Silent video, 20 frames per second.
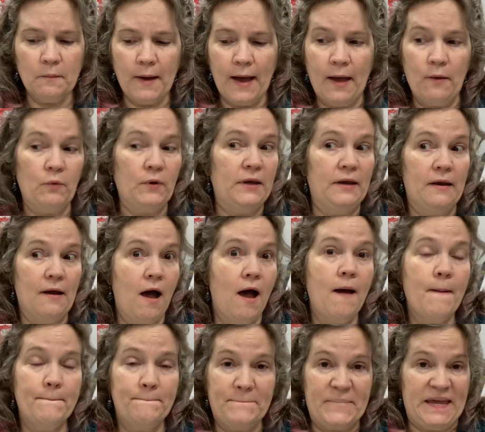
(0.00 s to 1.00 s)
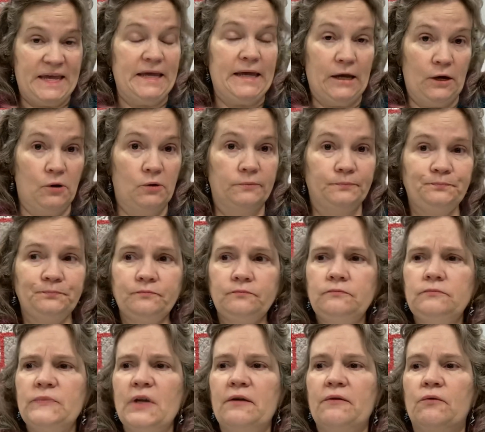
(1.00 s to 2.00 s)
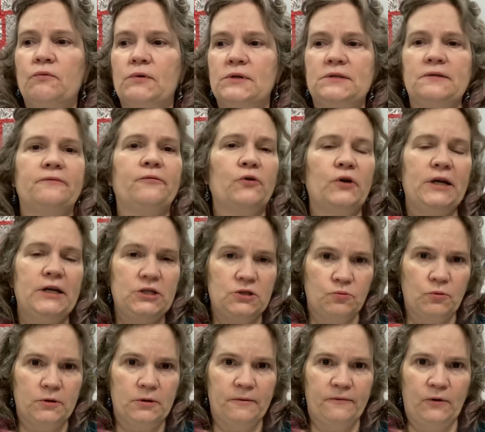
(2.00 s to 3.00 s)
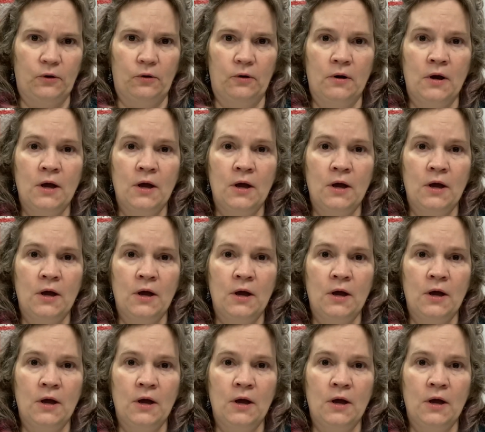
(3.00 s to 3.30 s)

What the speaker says: I would not be here if it wasn't for each one of your